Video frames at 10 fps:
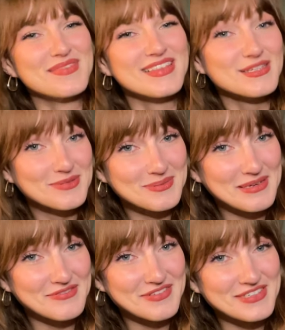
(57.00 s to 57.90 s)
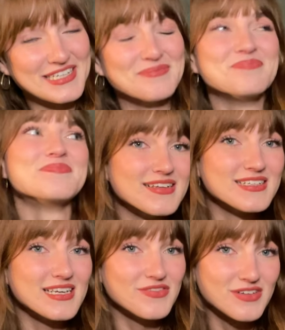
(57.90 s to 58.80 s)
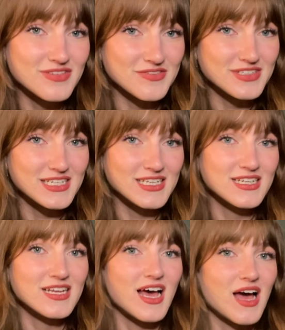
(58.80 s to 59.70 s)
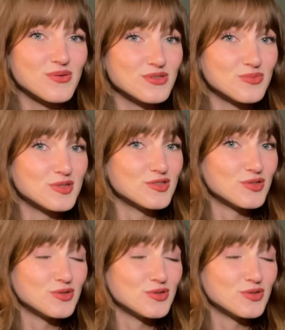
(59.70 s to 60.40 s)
this was me at 15. Even at 15, I was almost too